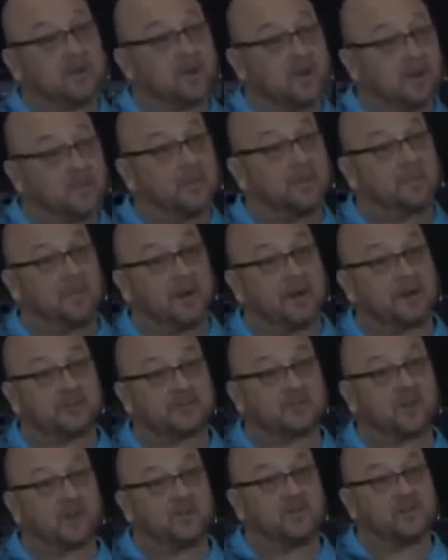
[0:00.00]
You become a
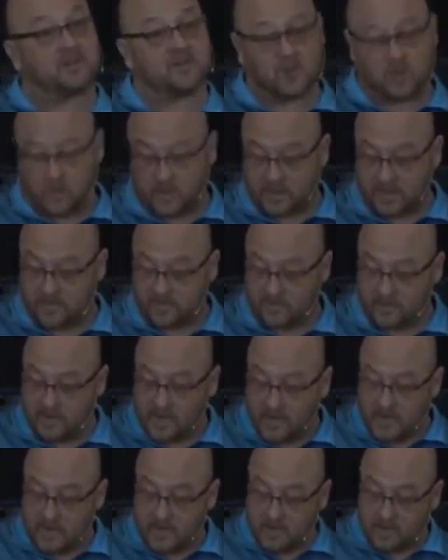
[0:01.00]
bondservant to
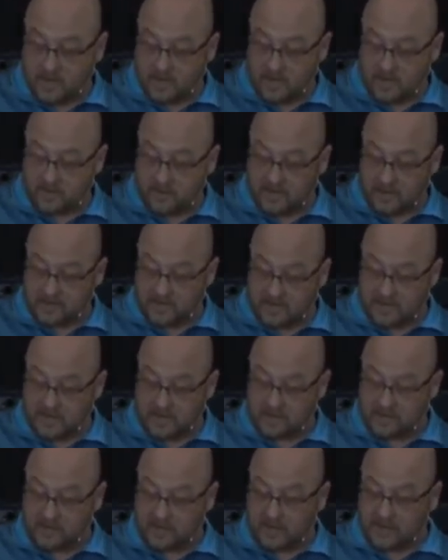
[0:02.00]
whatever they
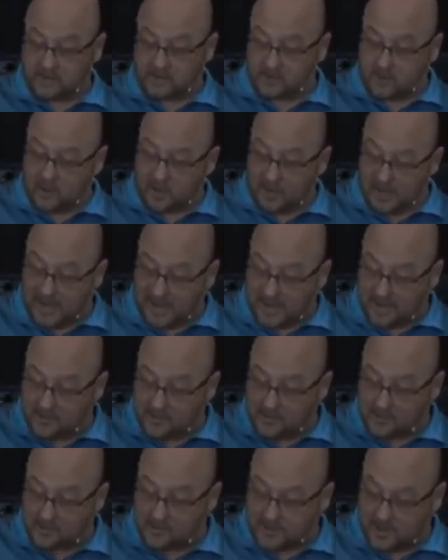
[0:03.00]
needed, okay? So
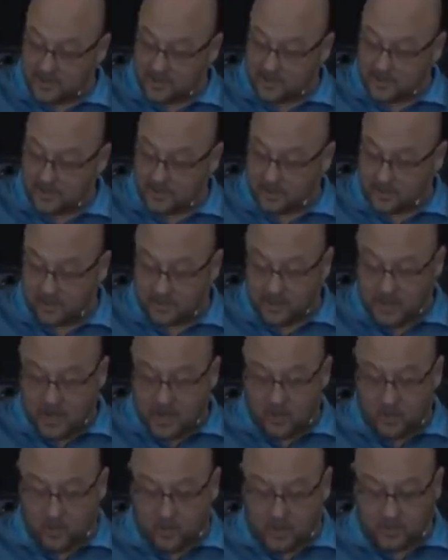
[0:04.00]
Elijah said unto her,
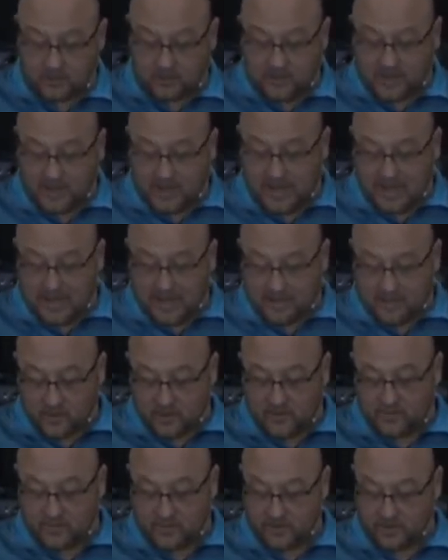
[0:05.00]
what shall I
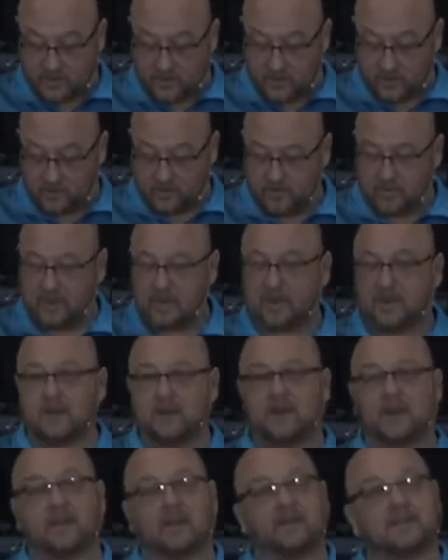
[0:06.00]
do for you?
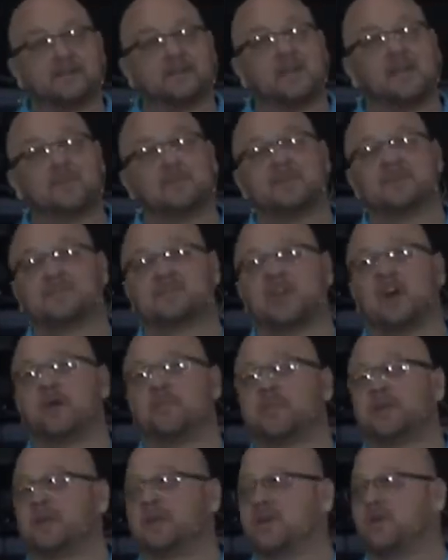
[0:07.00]
Now, let me
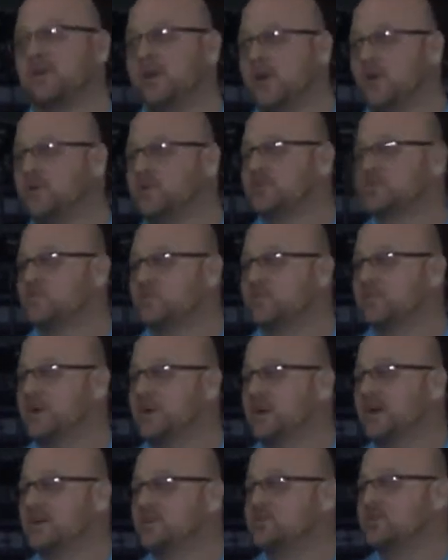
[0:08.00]
stop here. Notice
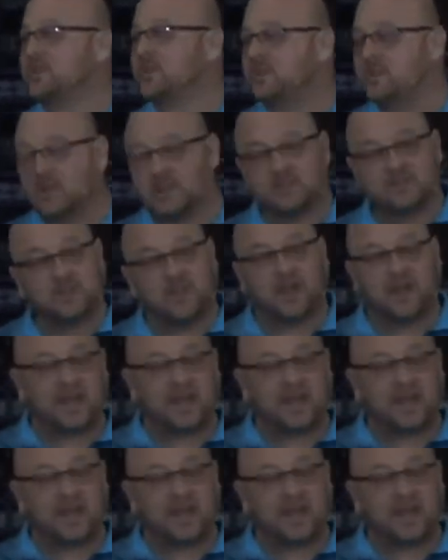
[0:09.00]
she does